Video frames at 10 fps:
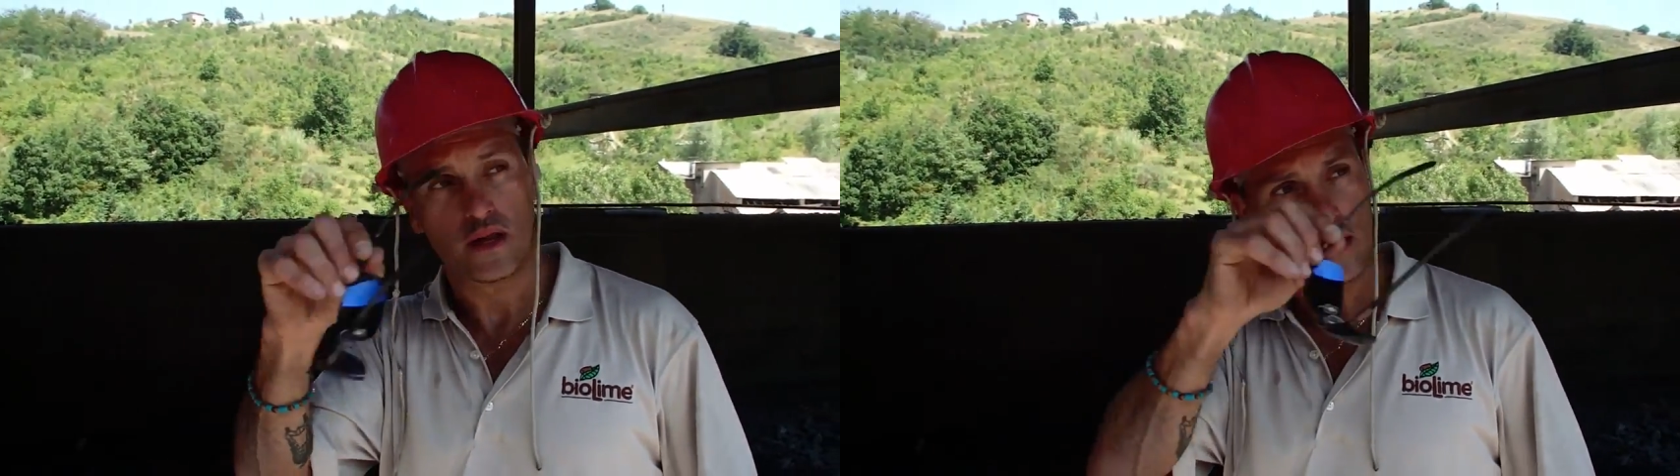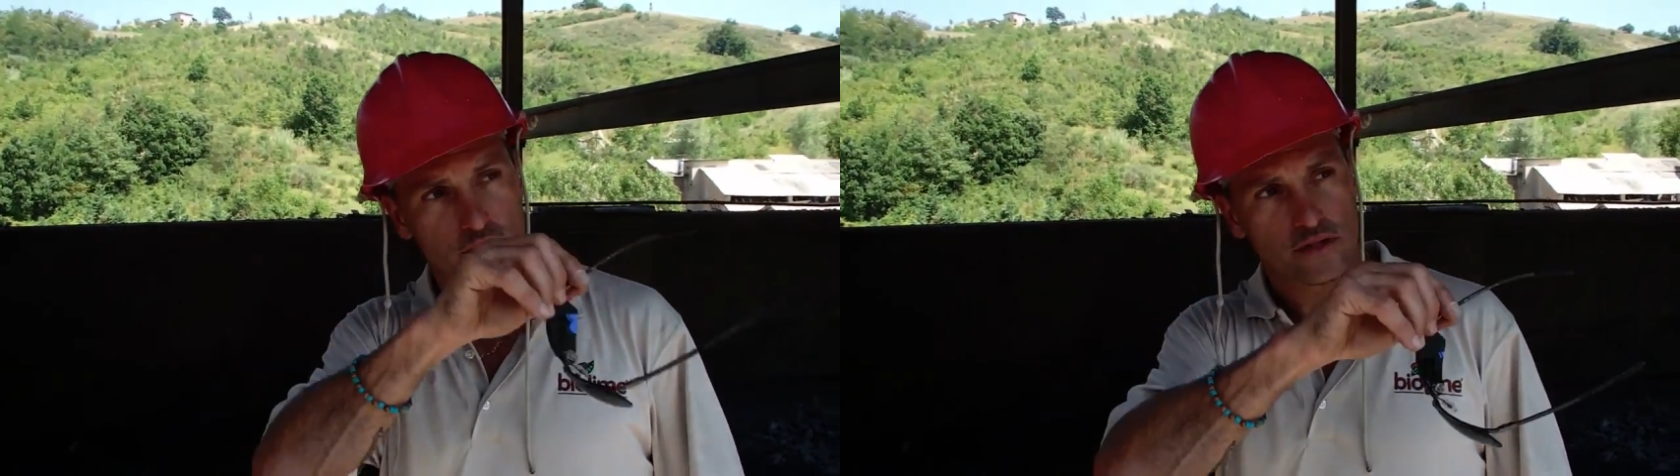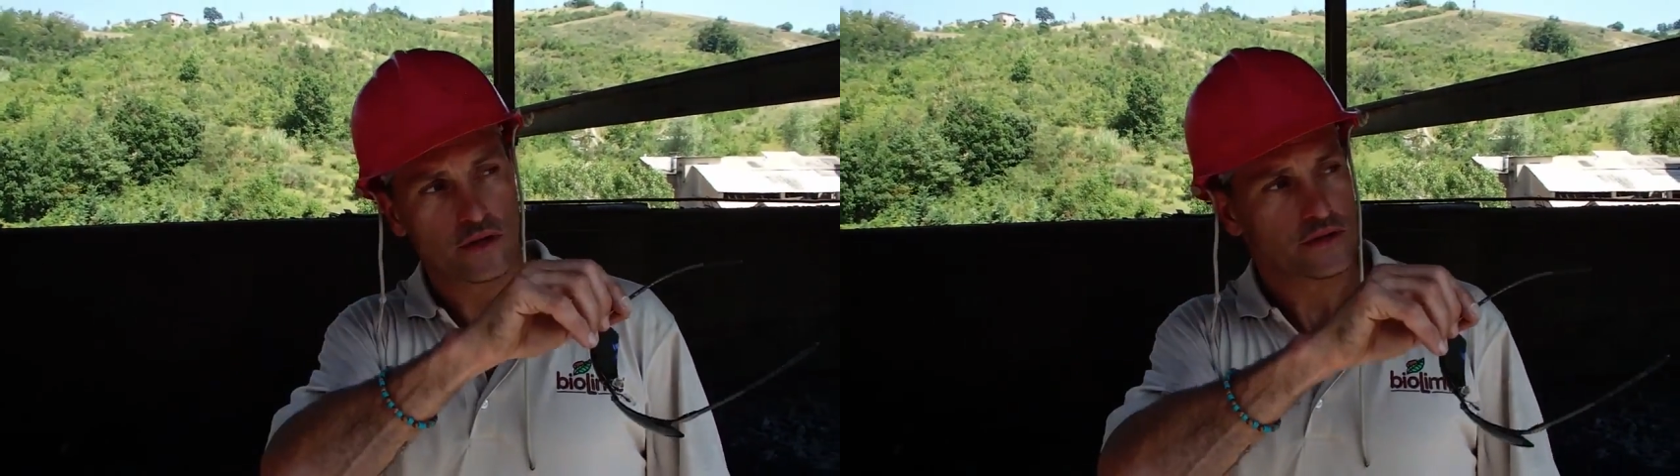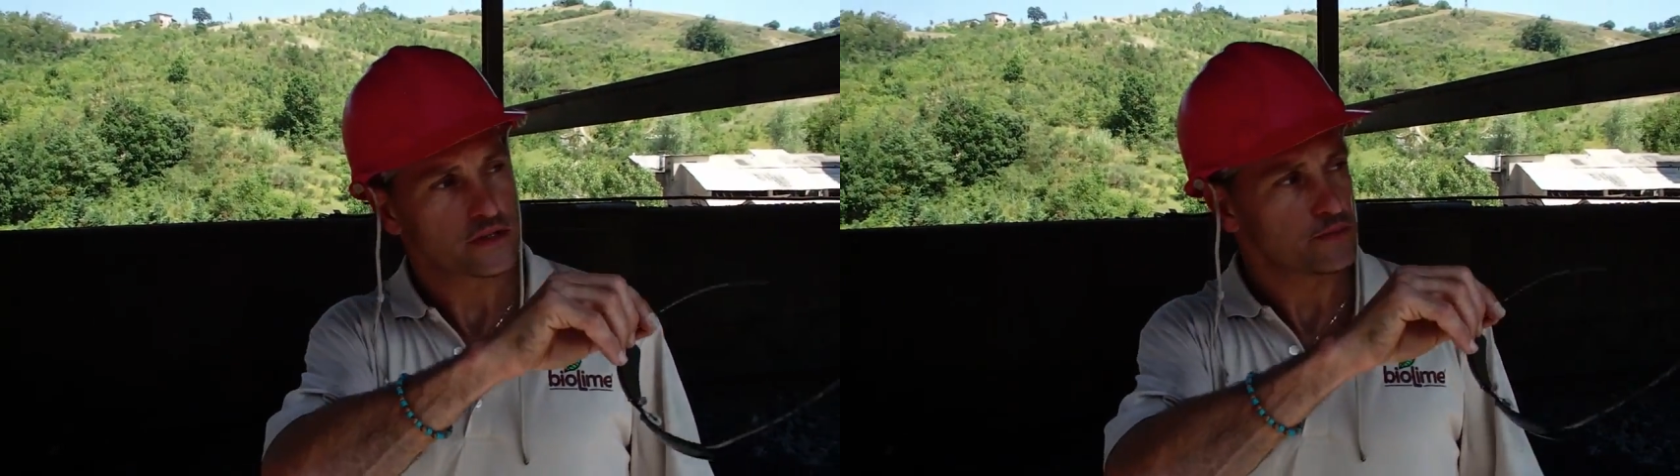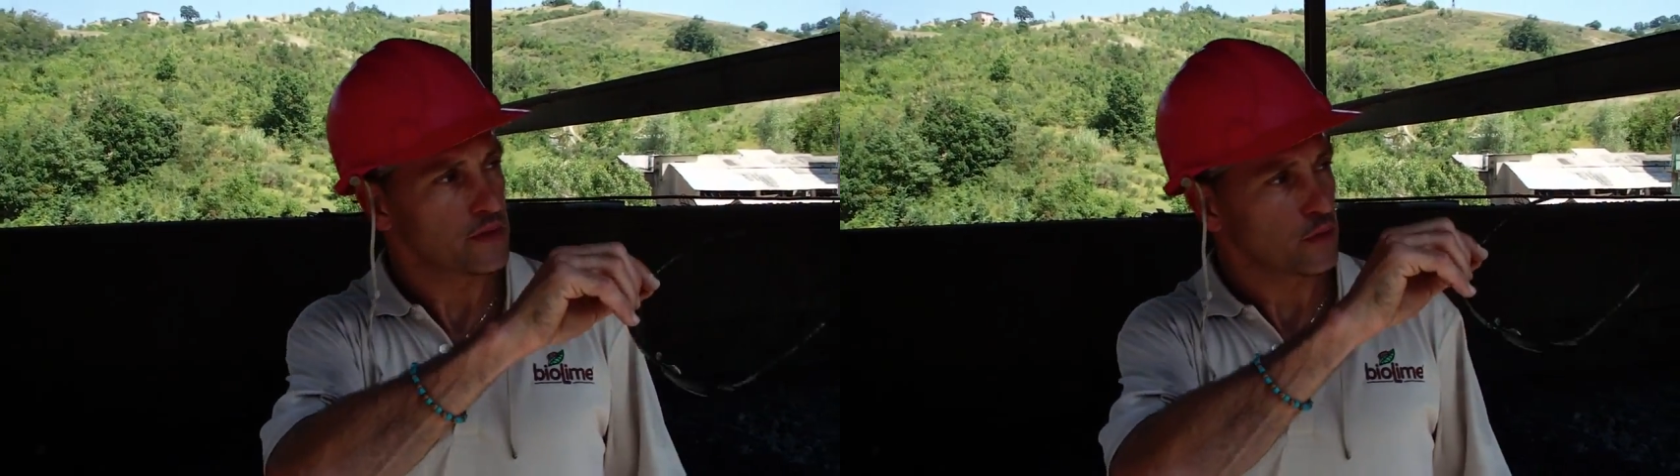limestone
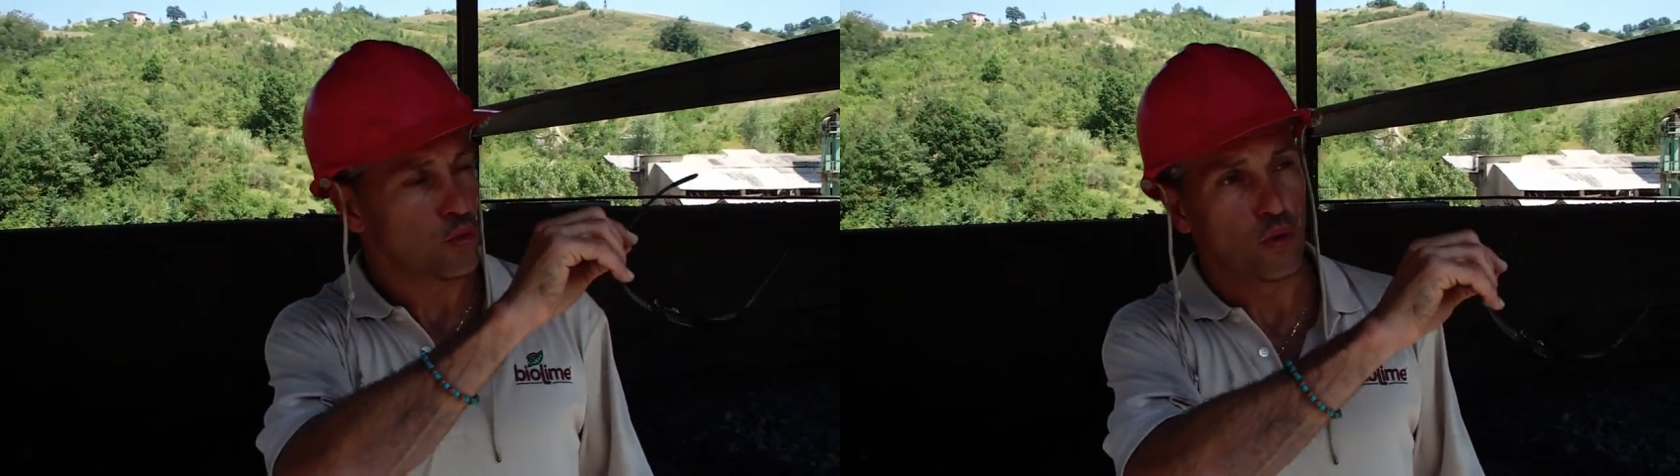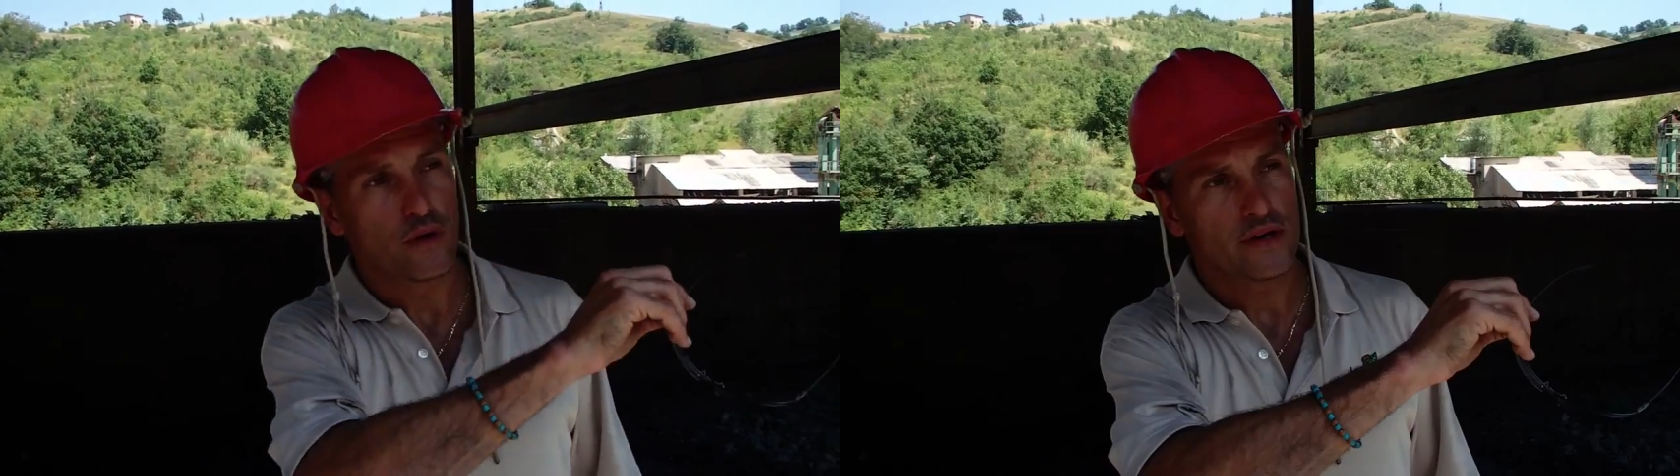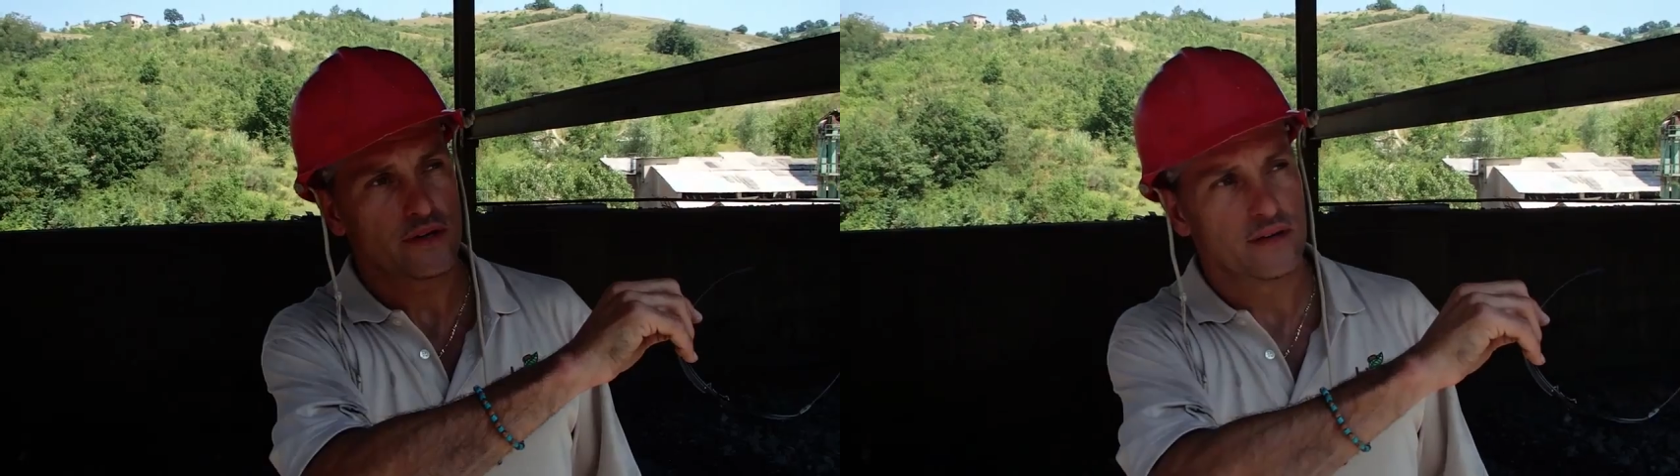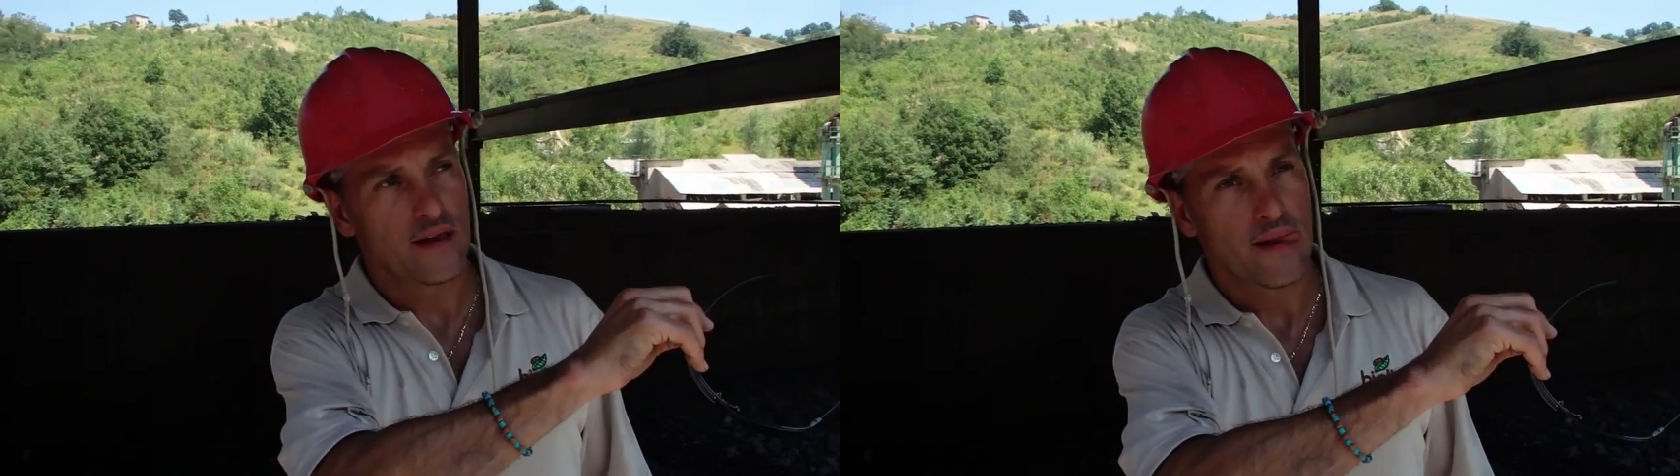that's been quarried,